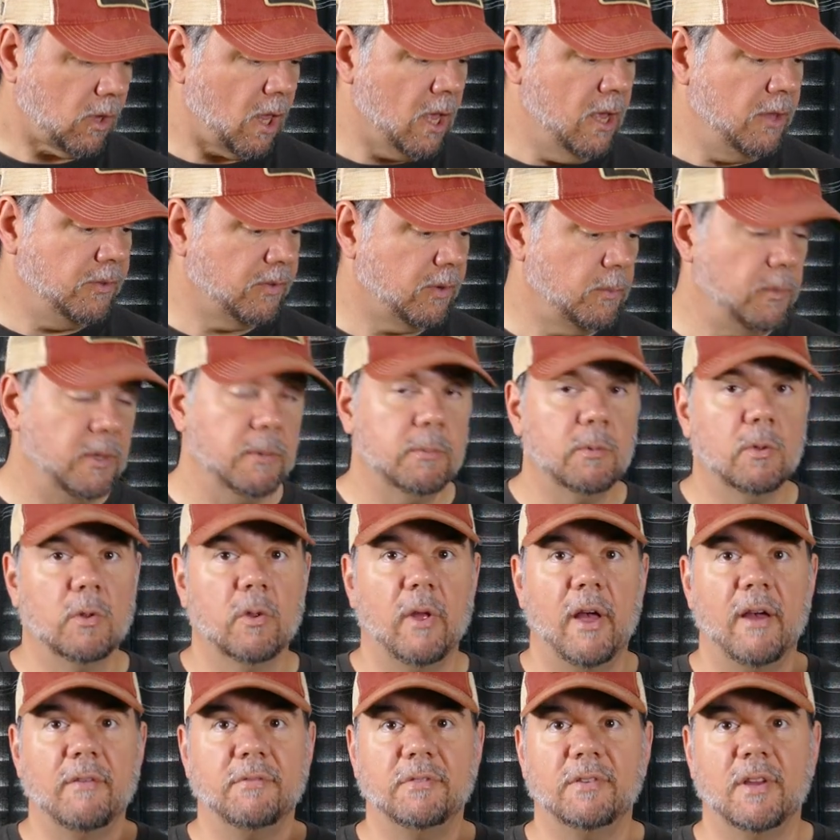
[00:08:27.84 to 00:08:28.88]
and some
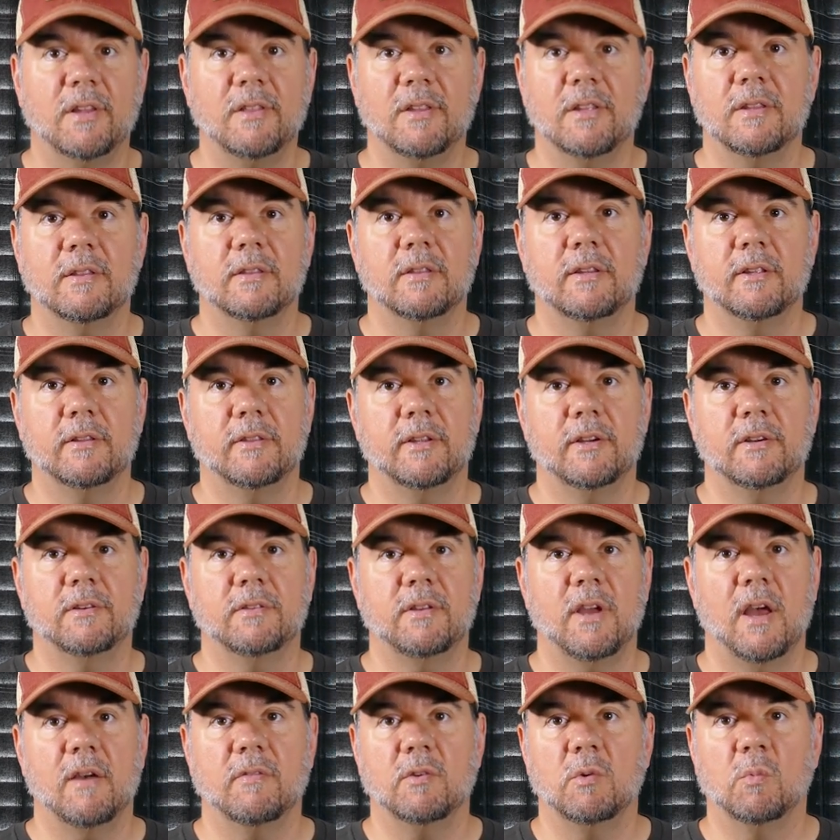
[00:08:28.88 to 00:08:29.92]
people have said that, that
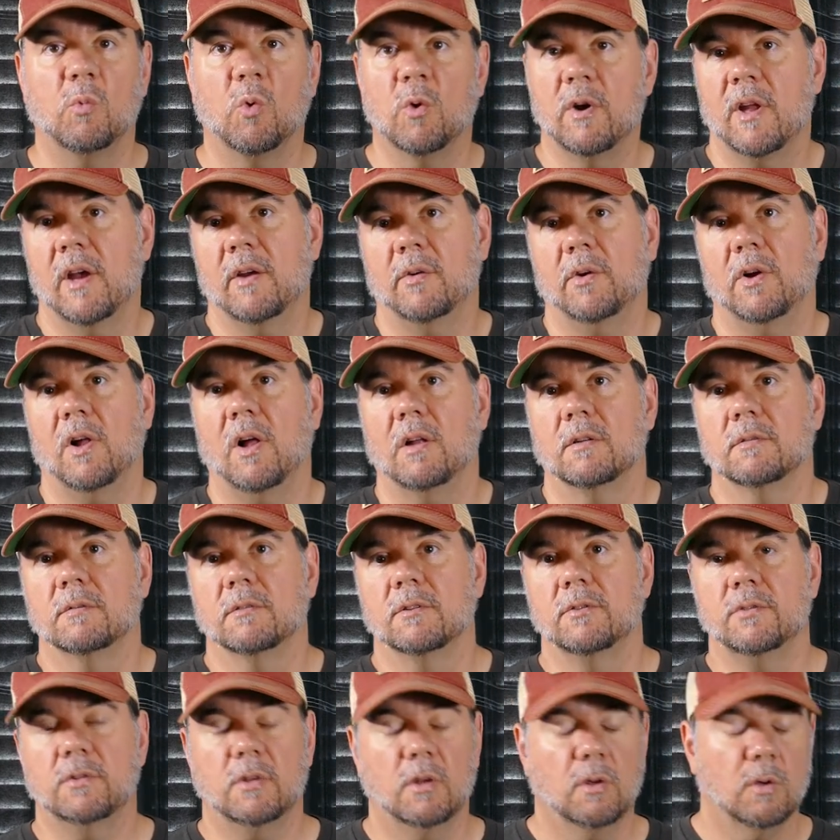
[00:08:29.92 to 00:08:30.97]
theirs haven't worn out at all.
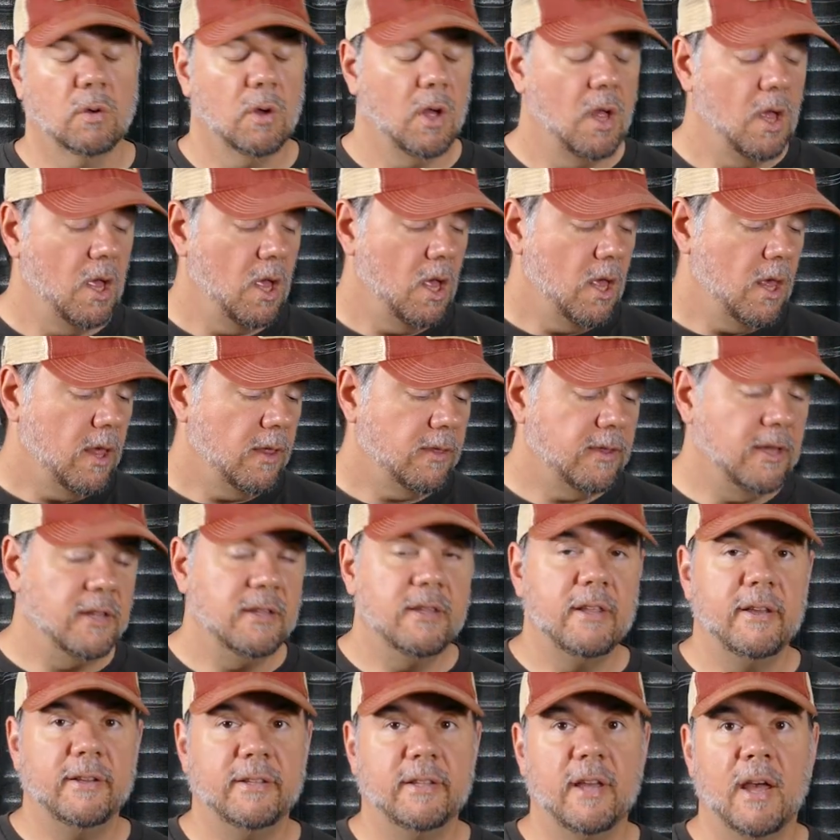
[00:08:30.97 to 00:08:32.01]
So they,
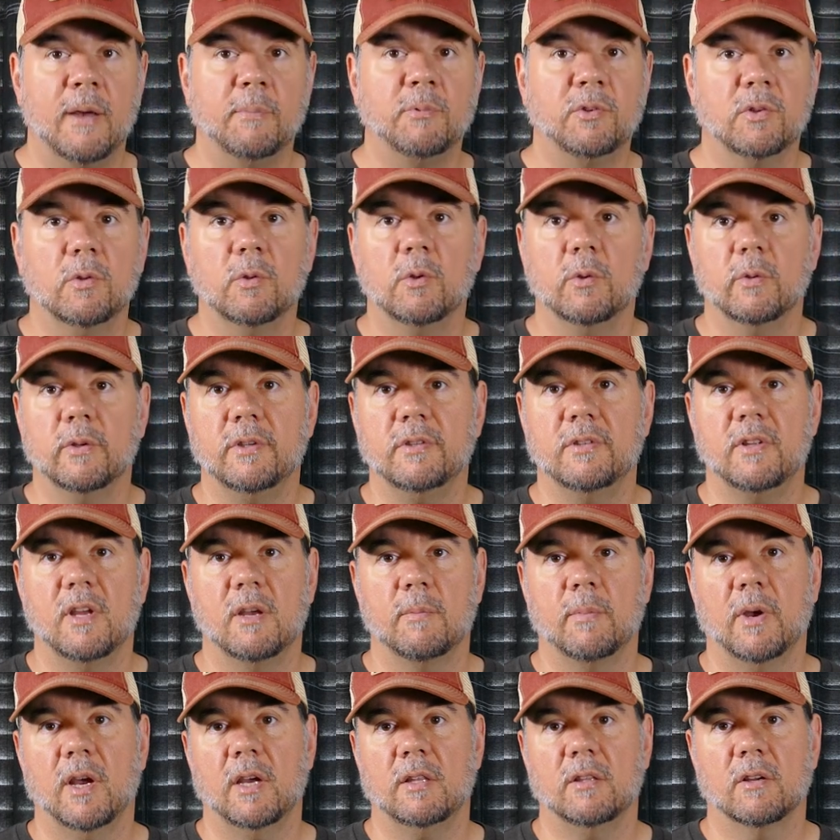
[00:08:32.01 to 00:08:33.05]
they absolutely
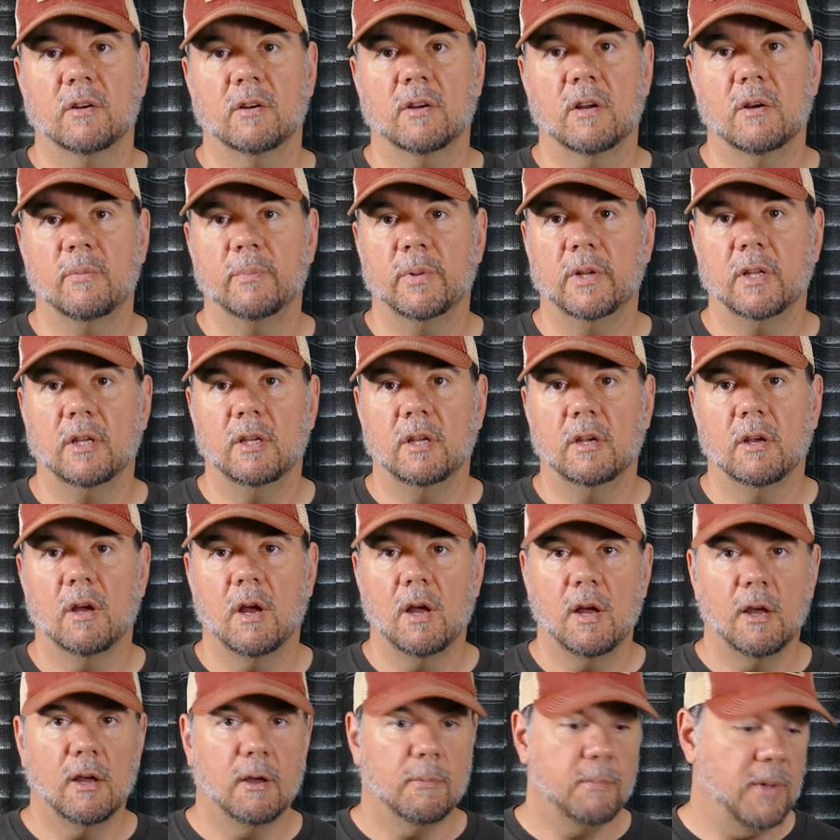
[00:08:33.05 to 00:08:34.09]
stand behind their company
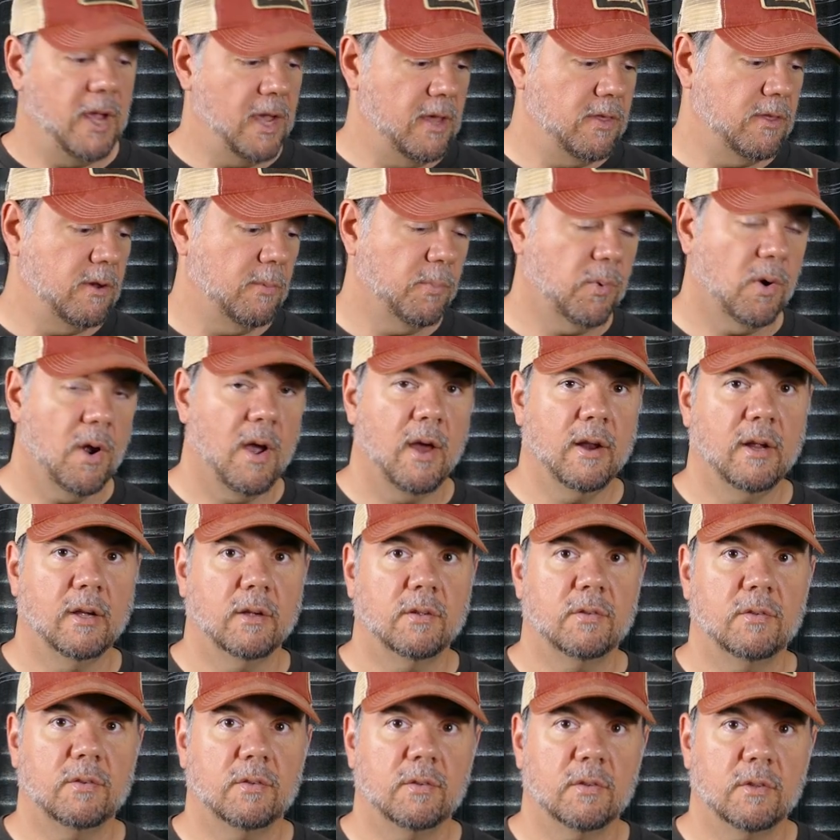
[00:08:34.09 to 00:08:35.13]
um, and their
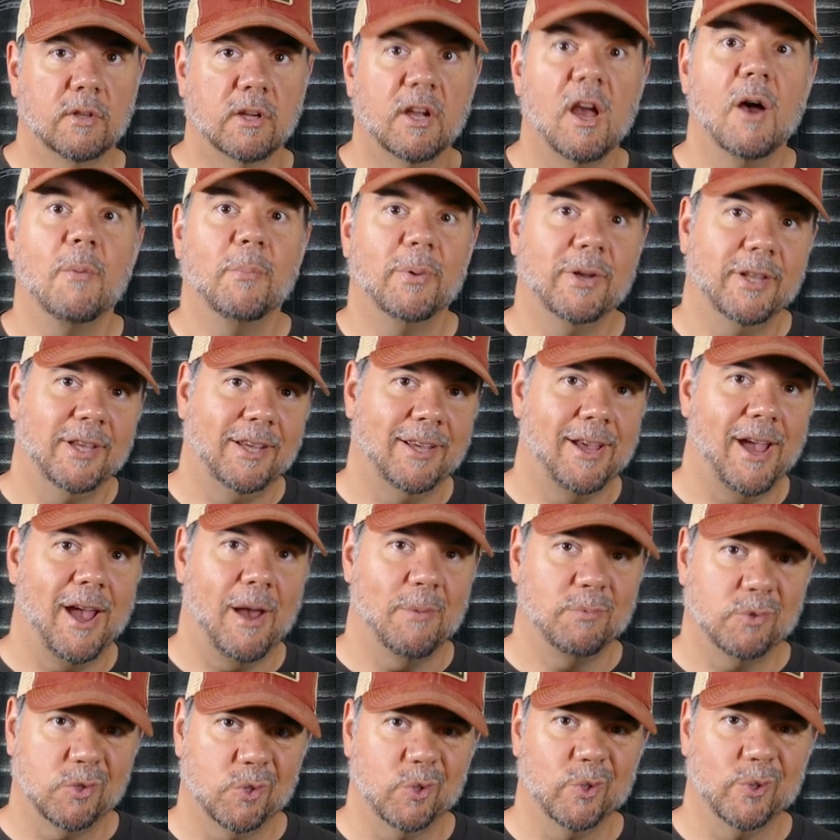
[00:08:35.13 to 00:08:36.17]
products. The company
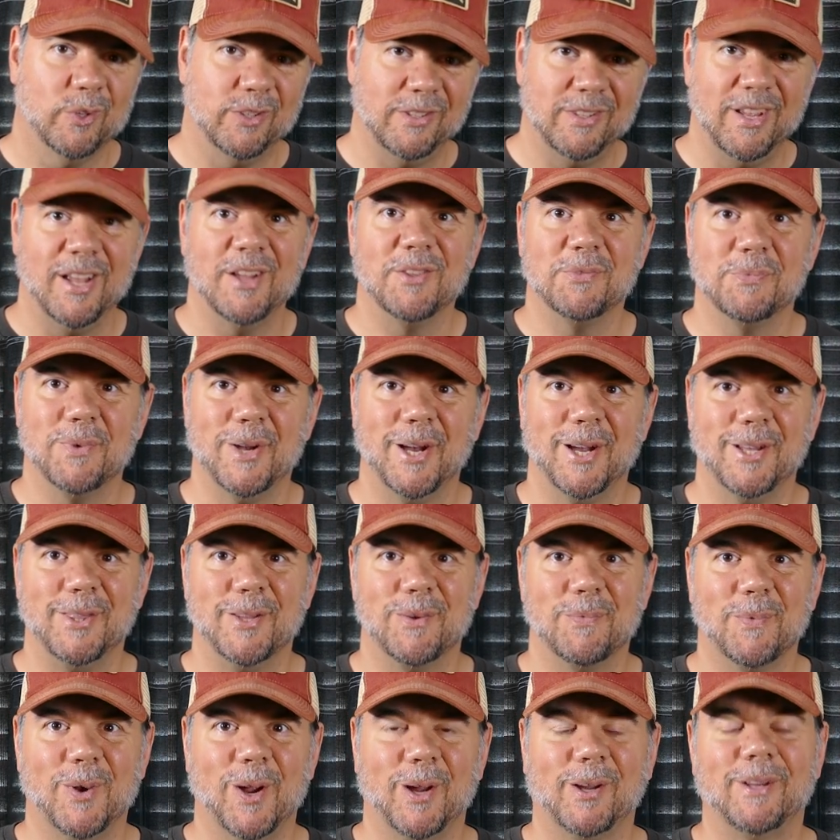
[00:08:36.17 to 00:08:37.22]
absolutely stands behind
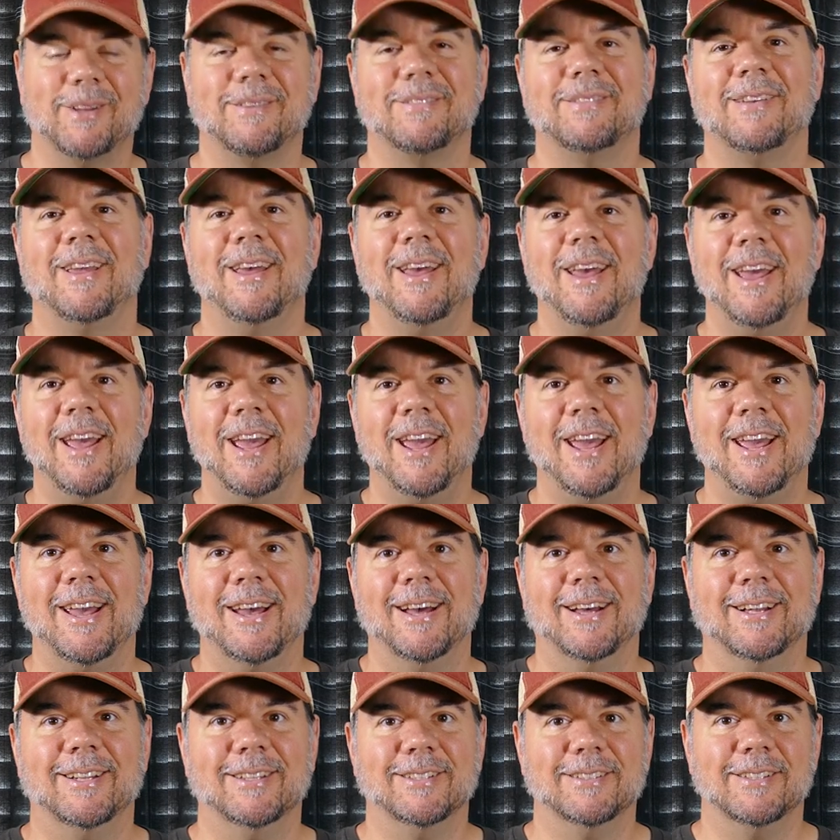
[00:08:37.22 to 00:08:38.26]
their products.
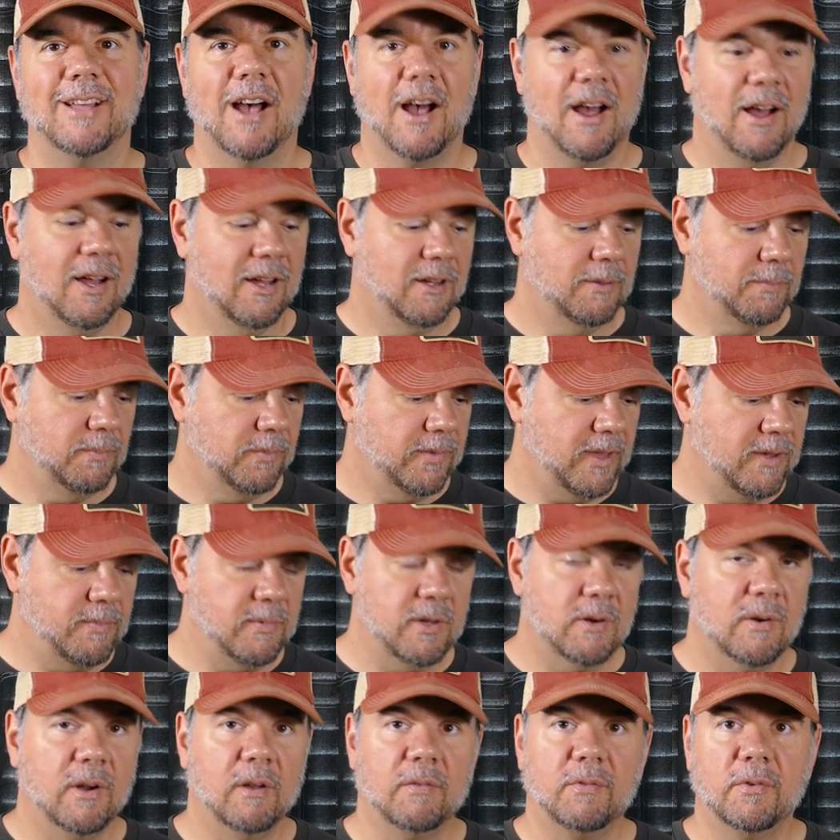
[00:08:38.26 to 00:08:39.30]
And um, they've
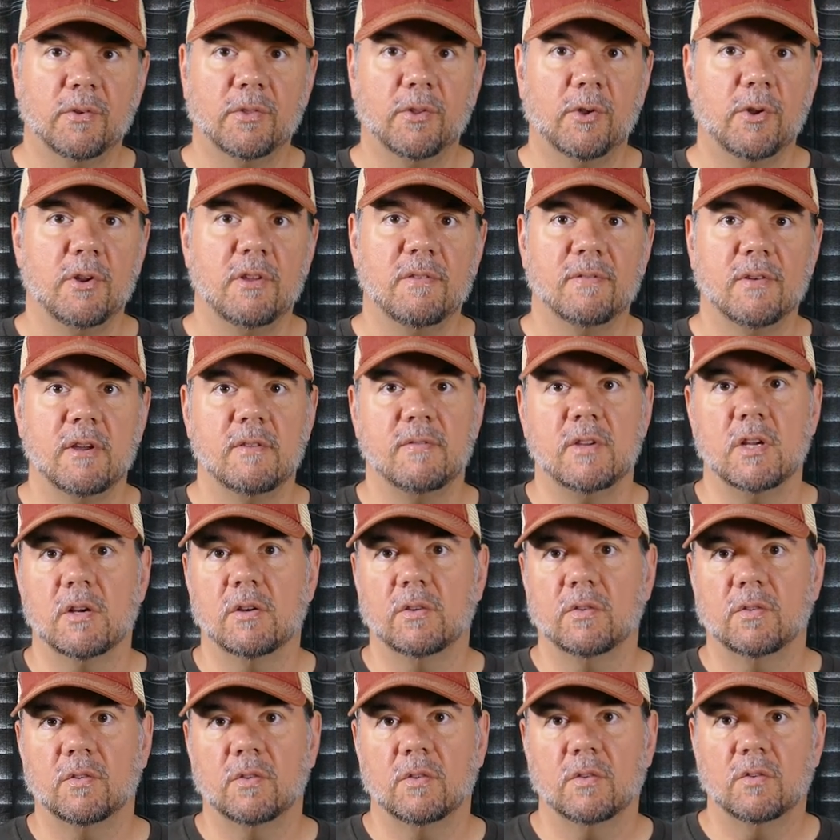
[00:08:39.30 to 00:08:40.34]
been around for thirty-five
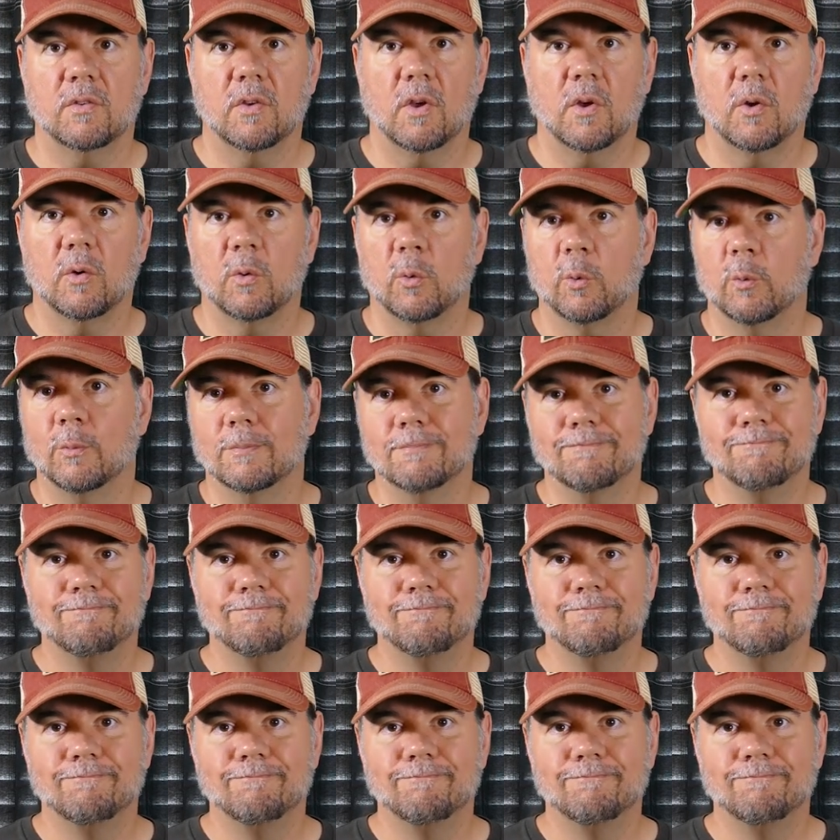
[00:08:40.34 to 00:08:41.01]
years. So